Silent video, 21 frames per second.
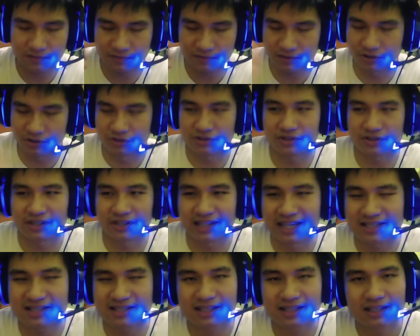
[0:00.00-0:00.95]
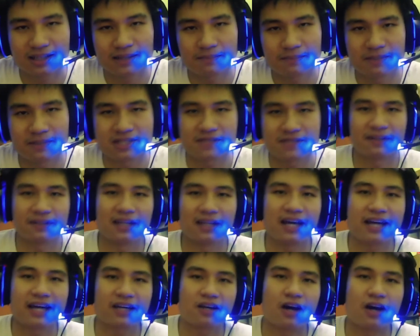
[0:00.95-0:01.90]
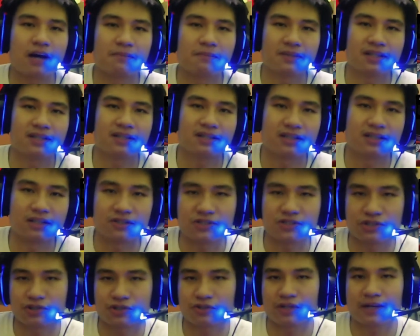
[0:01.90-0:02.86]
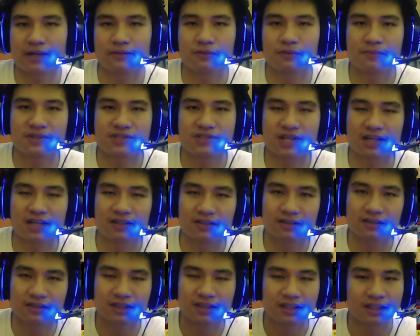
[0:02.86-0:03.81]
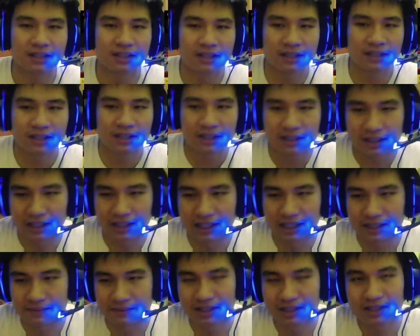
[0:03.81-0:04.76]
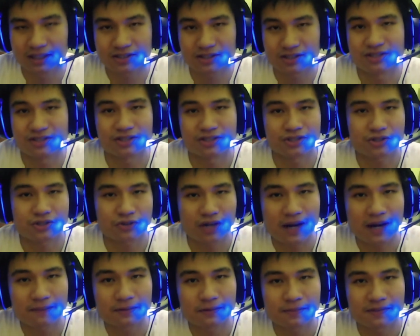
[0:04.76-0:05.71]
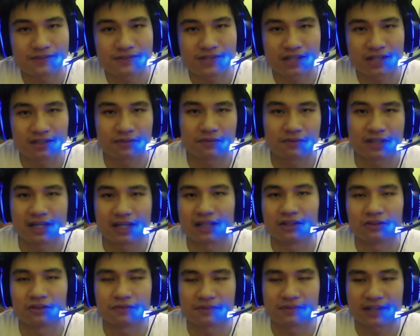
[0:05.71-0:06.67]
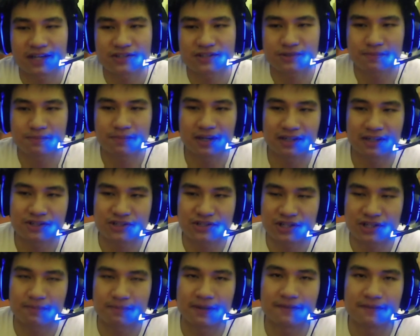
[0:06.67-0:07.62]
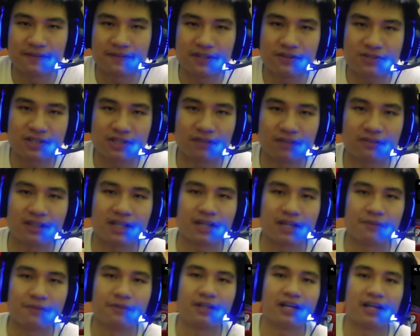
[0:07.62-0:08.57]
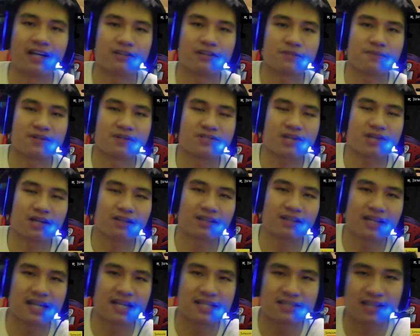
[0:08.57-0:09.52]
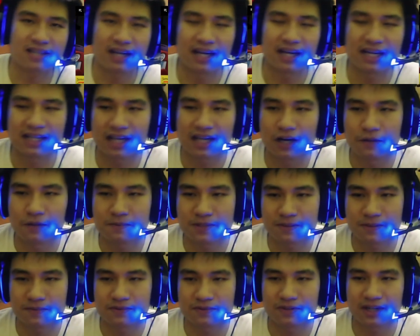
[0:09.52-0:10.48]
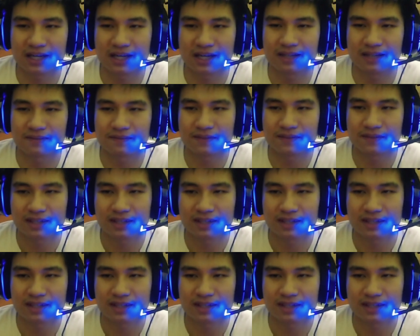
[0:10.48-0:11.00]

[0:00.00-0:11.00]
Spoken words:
oh, sorry guys, please leave a like, comment, you know, subscribe to my channel. Subscribe to my channel, ring that notification bell, share my videos out there. It really helps my channel, guys. And I hope some of you can